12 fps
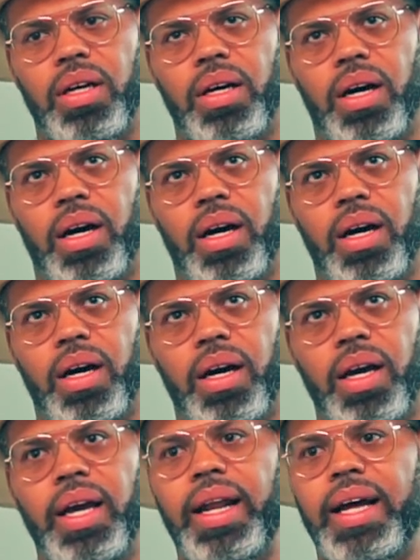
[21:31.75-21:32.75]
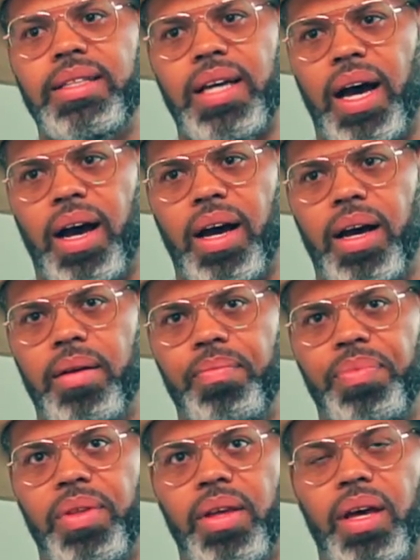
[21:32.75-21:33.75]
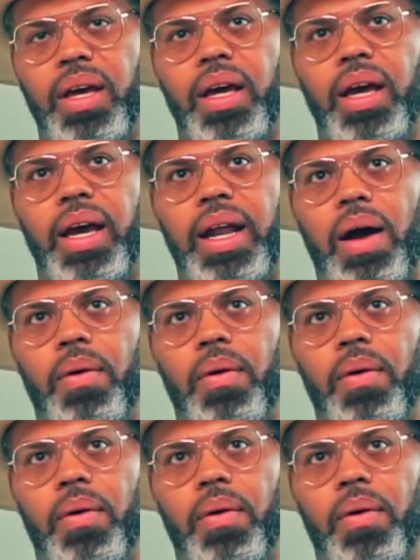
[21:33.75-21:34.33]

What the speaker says: in that time. Wow. And I